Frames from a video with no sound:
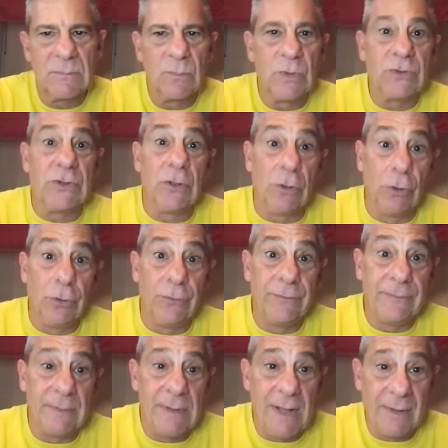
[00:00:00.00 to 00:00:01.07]
which
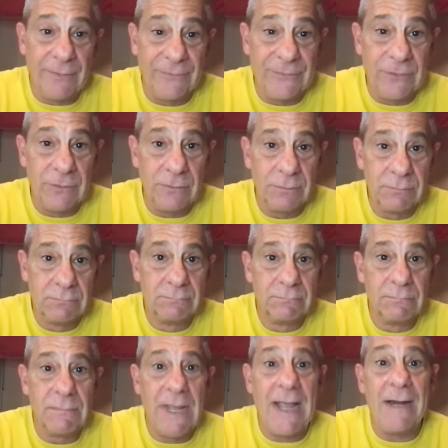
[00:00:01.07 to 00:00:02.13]
includes LSU
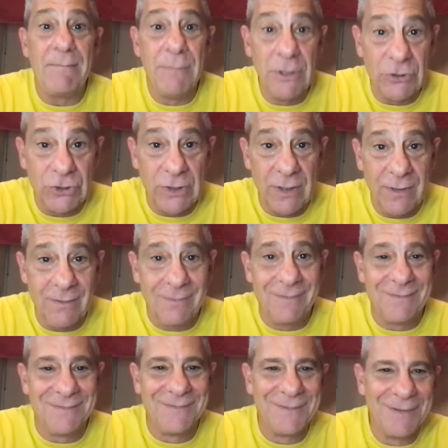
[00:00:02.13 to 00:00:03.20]
and Michigan,
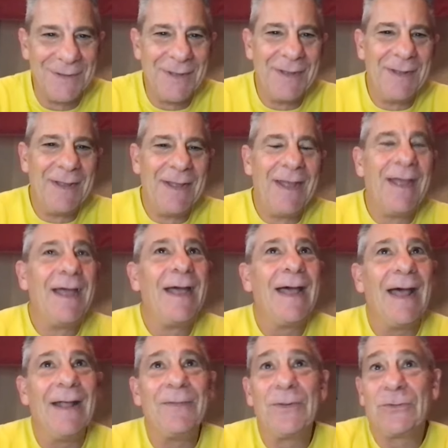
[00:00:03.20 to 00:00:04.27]

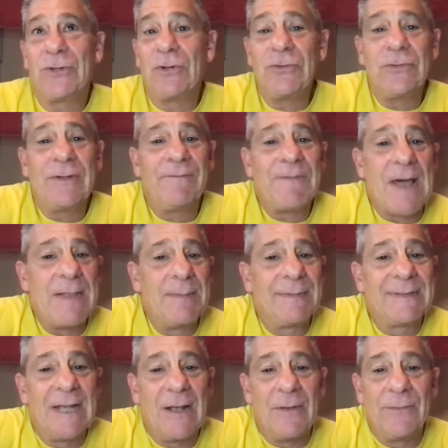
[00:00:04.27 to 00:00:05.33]
the Trojans could find
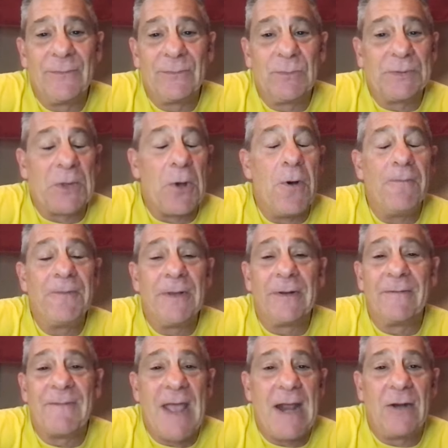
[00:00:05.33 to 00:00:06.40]
themselves with the home
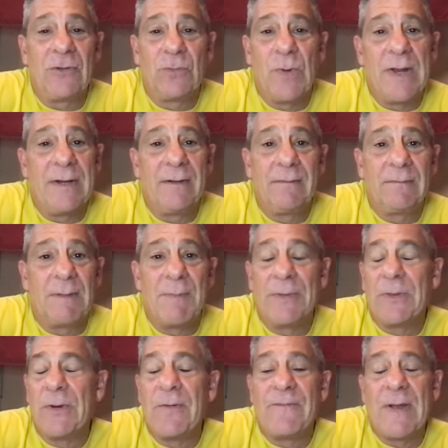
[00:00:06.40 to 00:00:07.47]
field advantage when the
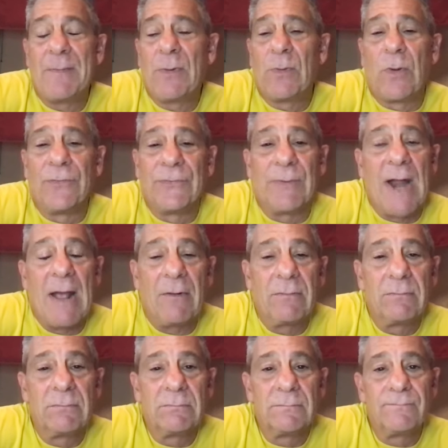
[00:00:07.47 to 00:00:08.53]
month of November rolls around.
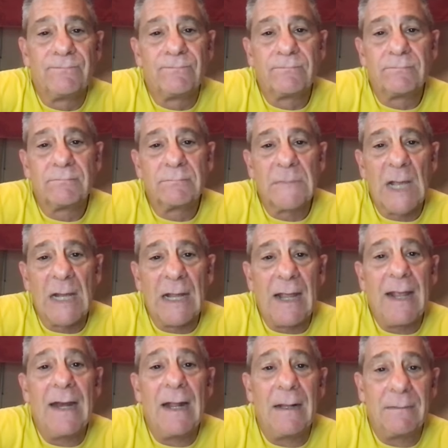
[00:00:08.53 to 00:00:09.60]

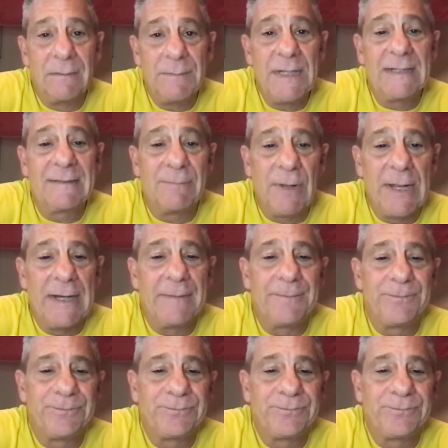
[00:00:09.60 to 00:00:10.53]
And let me explain.